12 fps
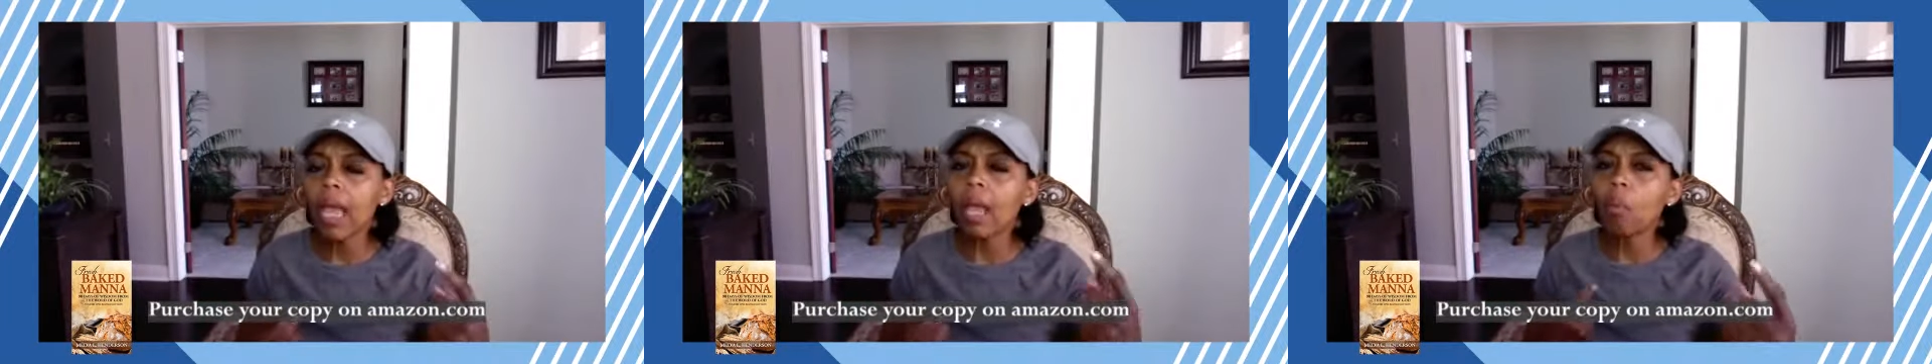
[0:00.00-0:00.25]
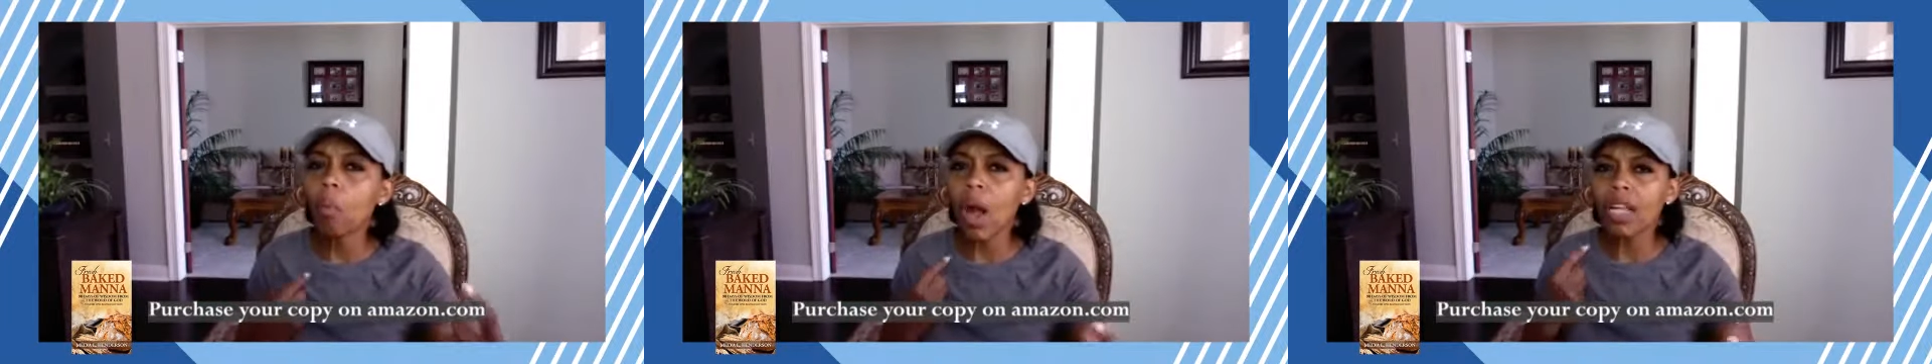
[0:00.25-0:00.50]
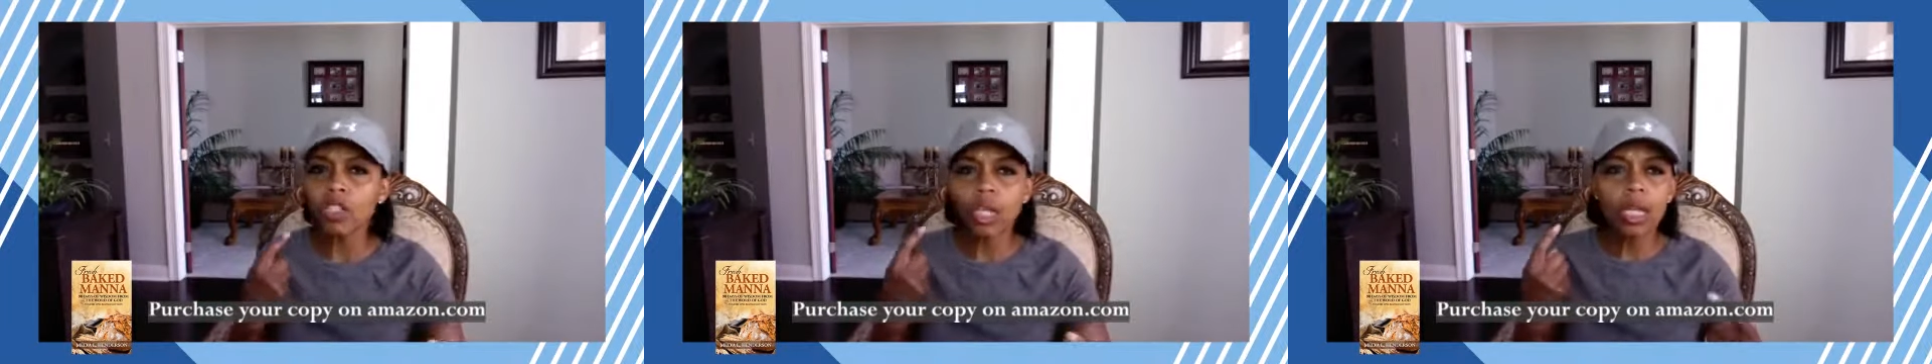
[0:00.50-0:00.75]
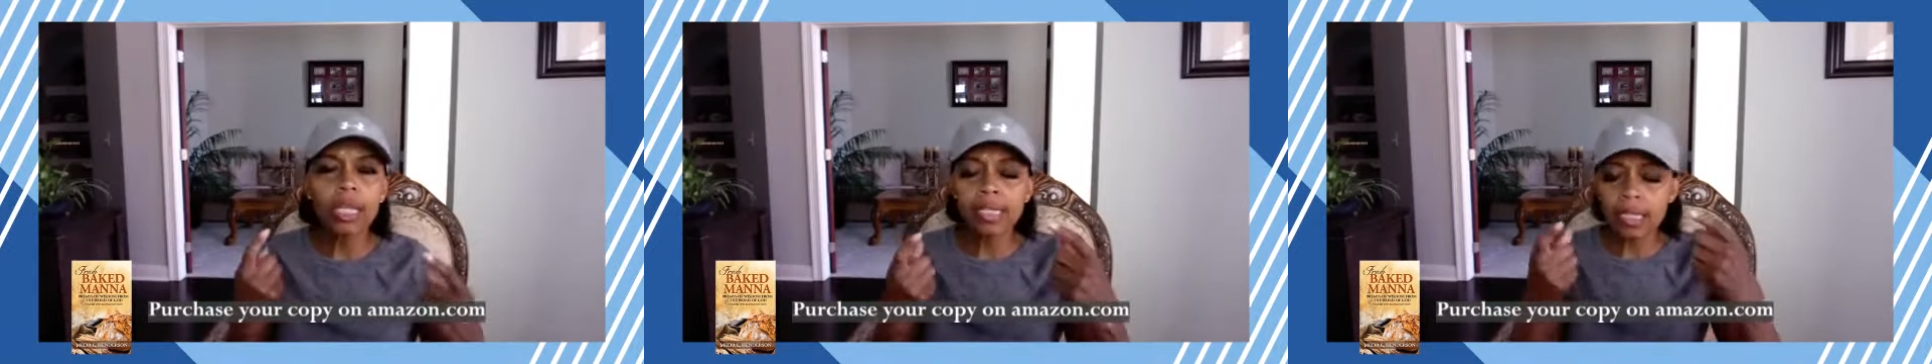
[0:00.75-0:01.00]
and watch,
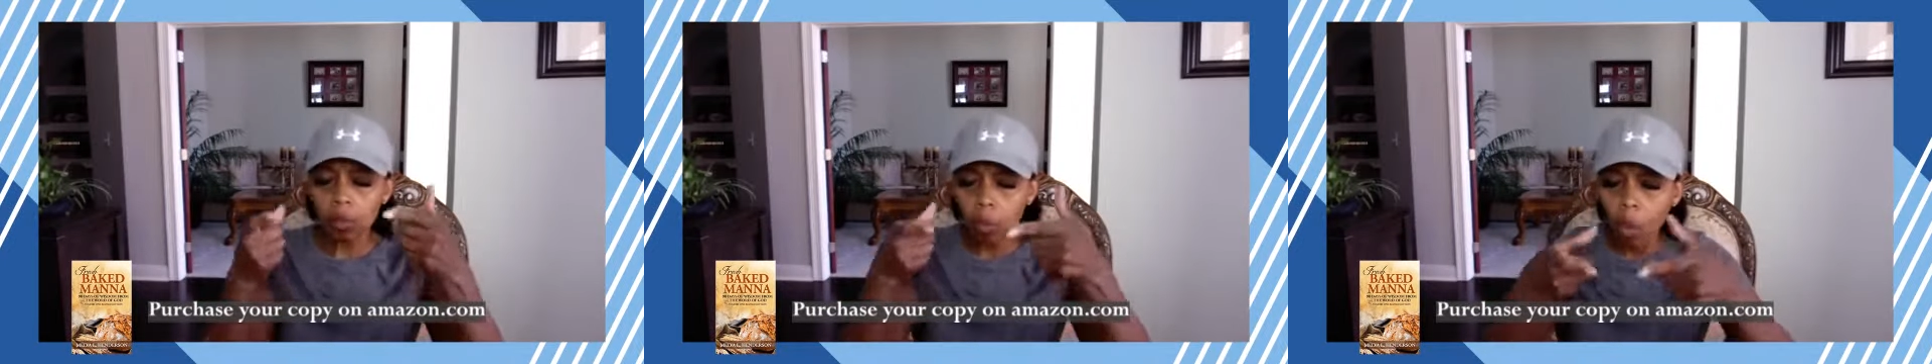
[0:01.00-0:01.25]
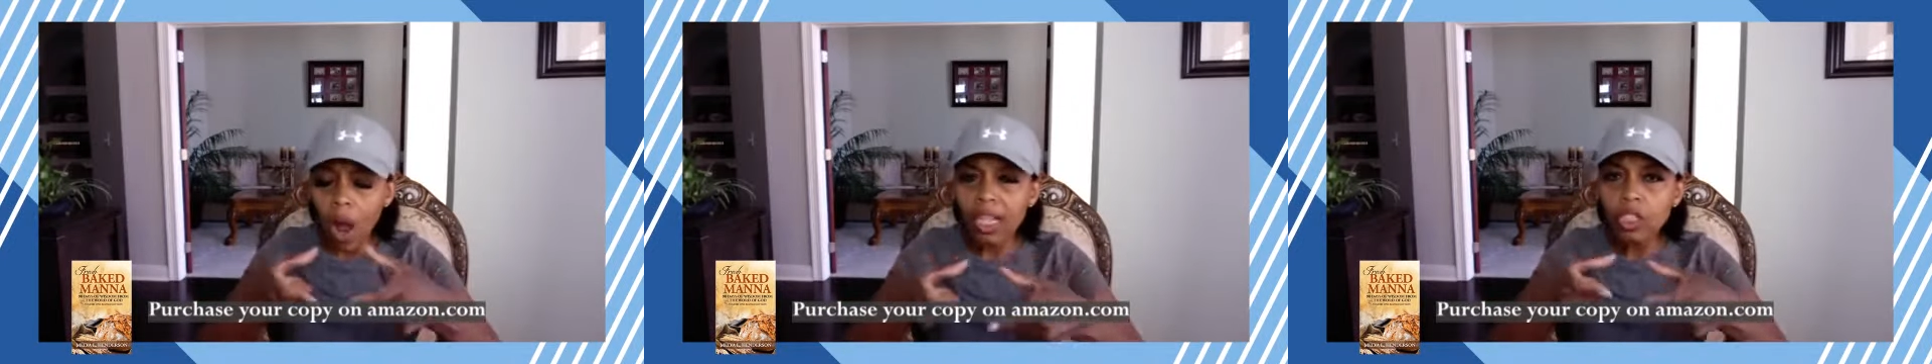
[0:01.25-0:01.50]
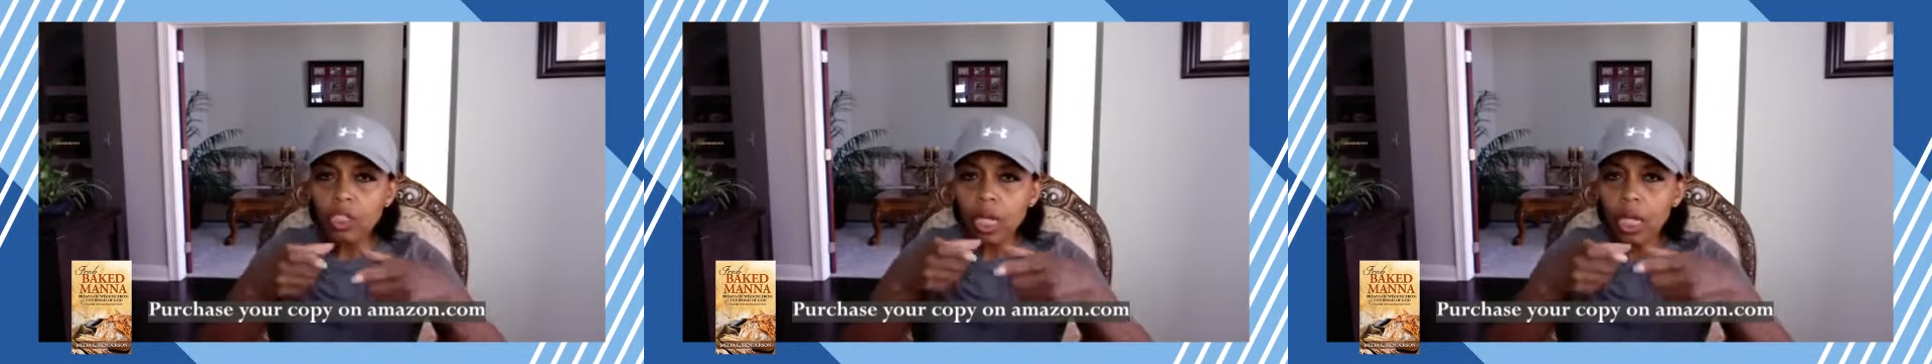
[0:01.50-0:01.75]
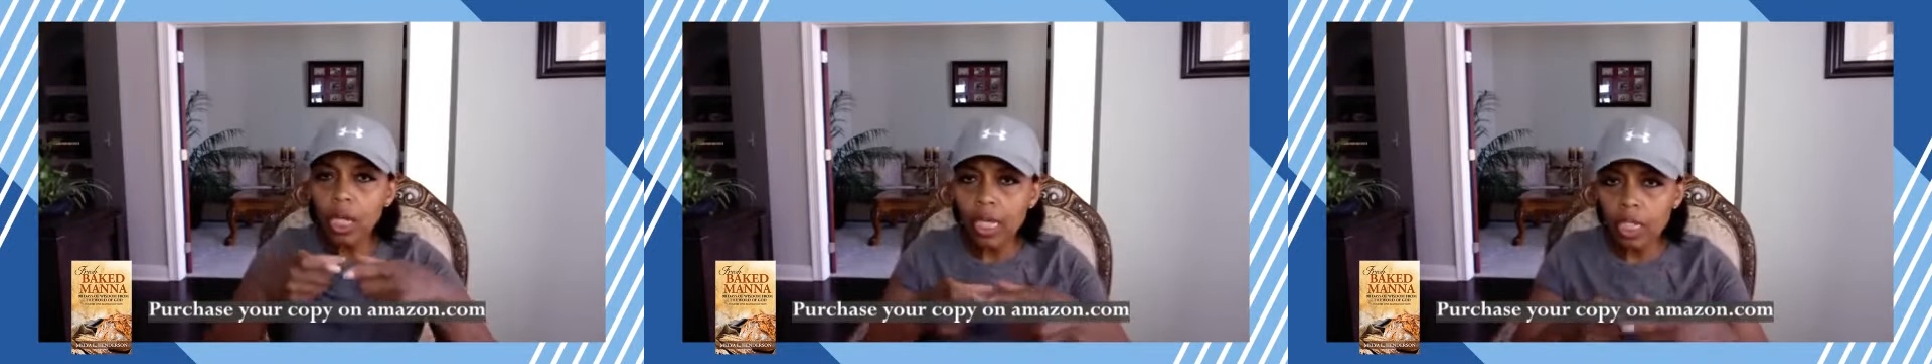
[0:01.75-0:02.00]
he said, watch
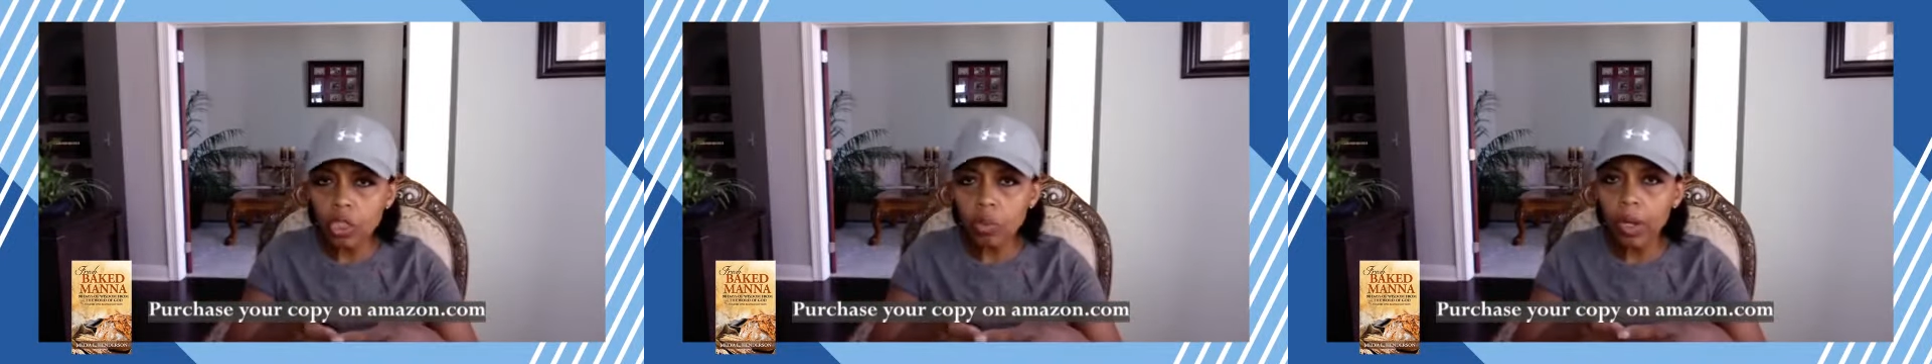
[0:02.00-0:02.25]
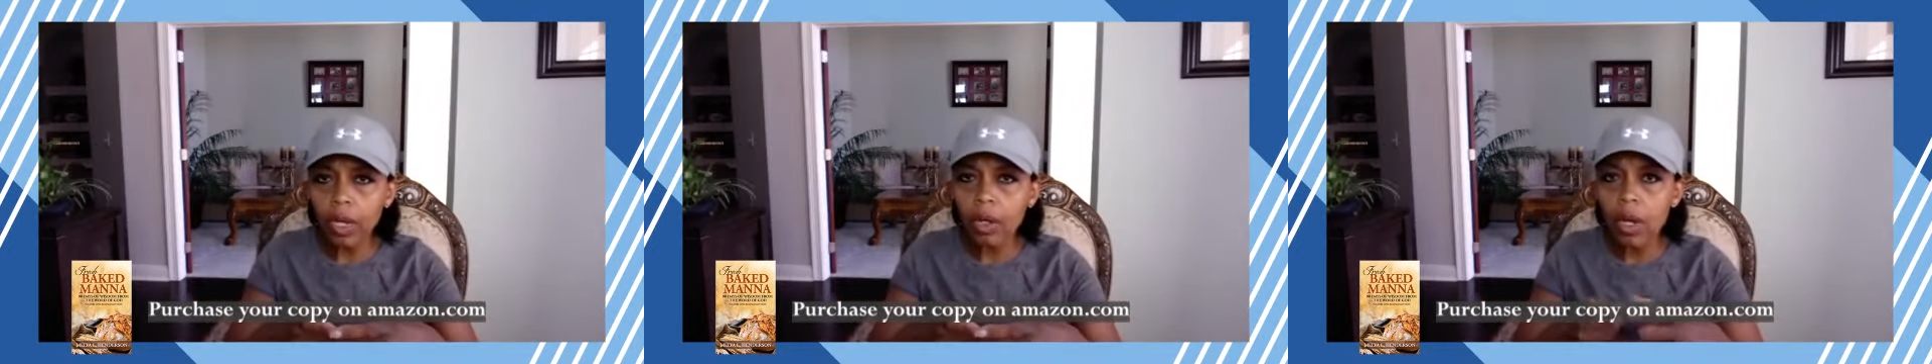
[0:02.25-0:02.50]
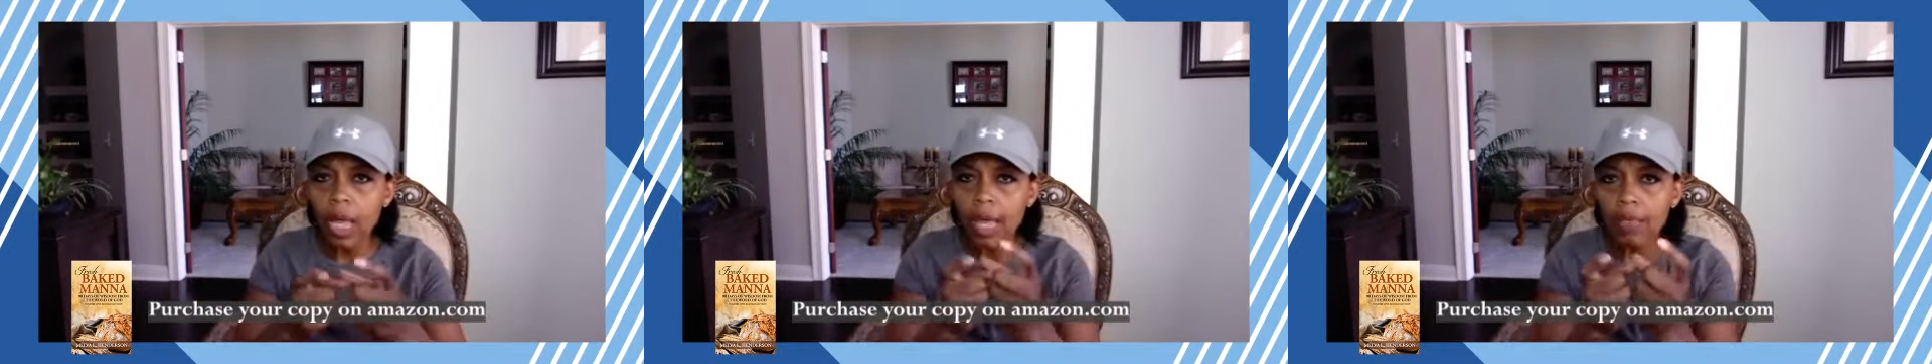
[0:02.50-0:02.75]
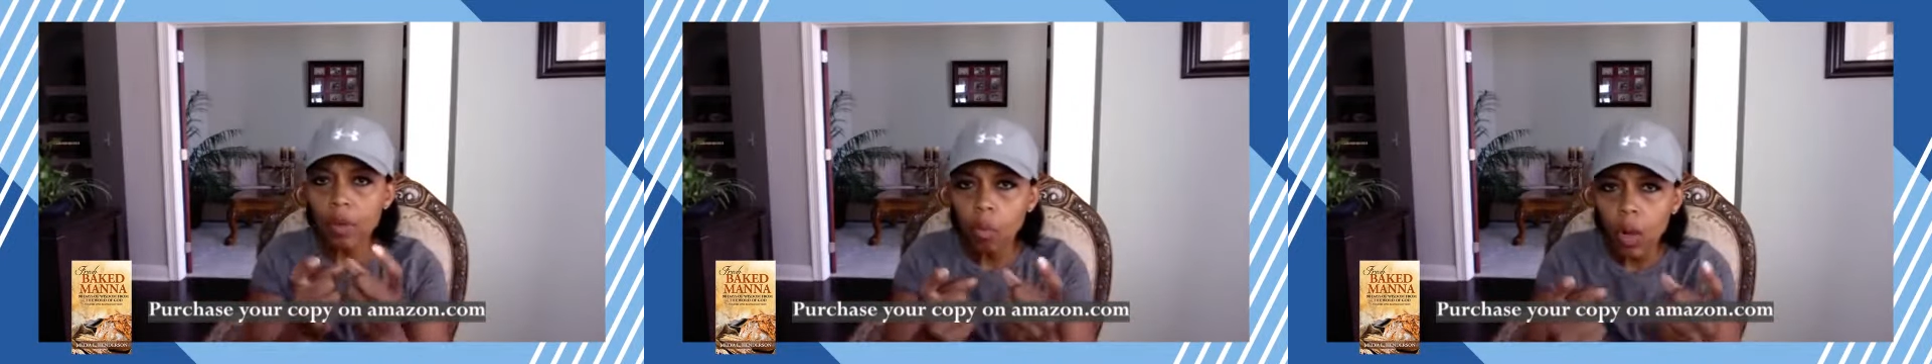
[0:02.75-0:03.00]
Israel
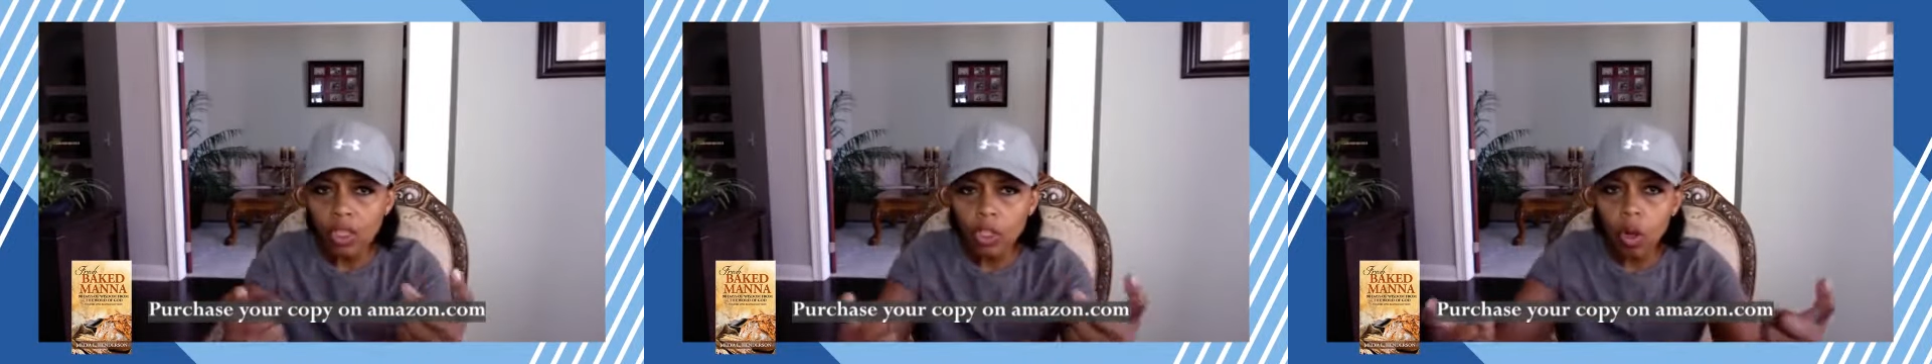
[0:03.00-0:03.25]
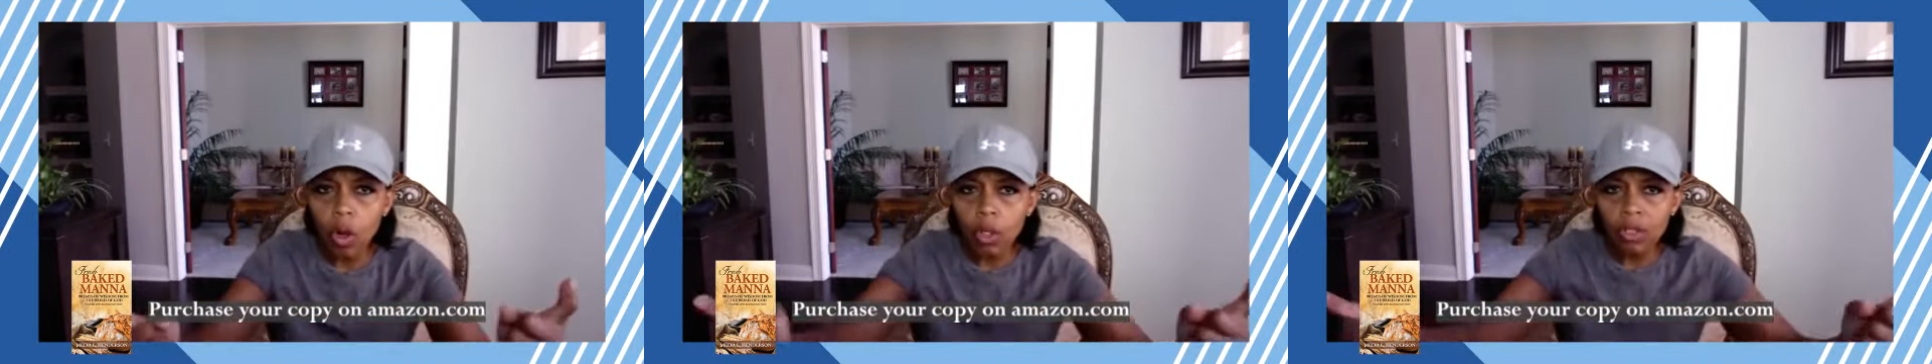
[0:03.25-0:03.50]
and then watch all